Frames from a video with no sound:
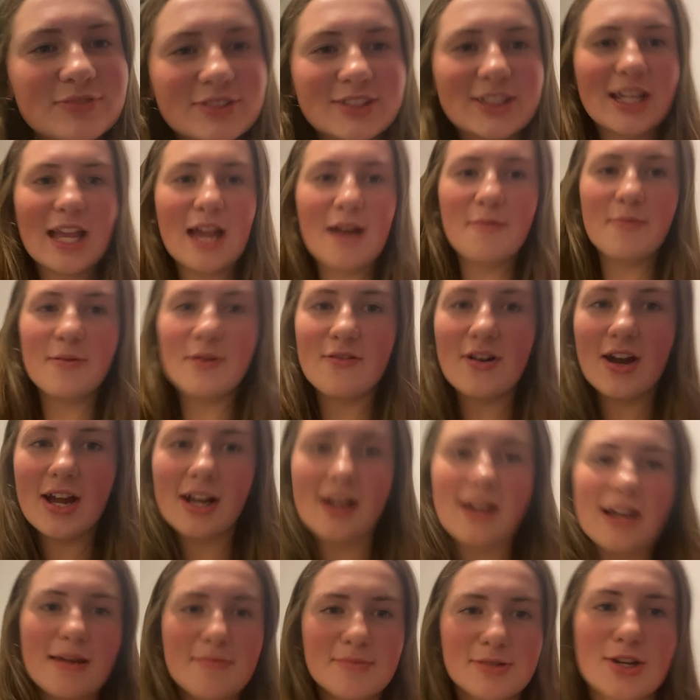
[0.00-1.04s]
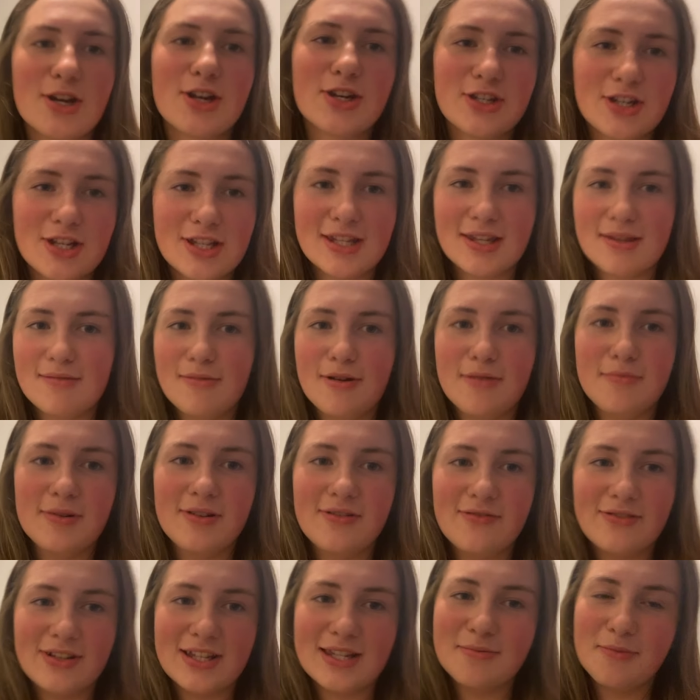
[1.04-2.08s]
So yeah, we're writing our names on our shirts at the moment
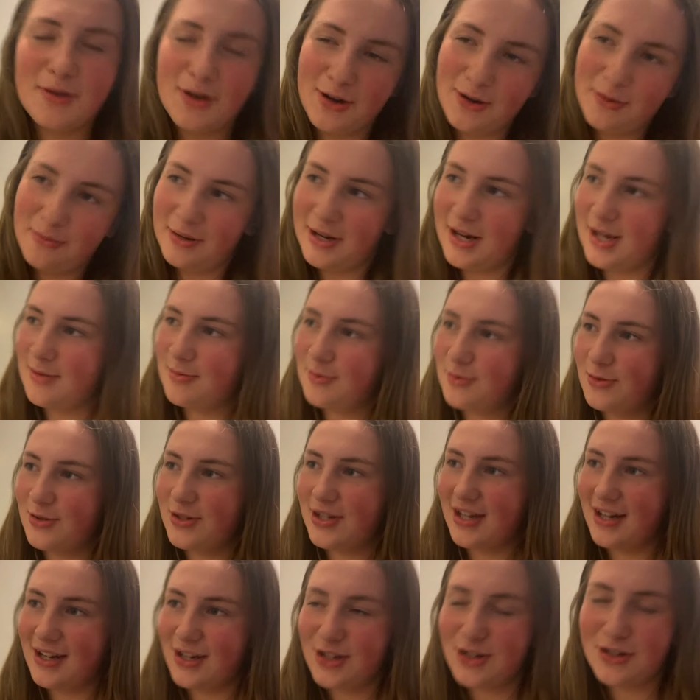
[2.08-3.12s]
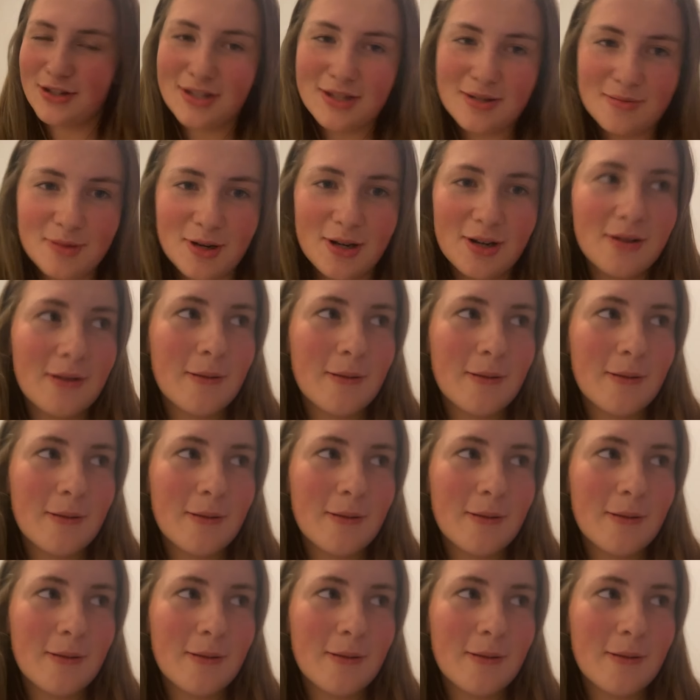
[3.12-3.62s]
for tomorrow because we're all signing shirts tomorrow.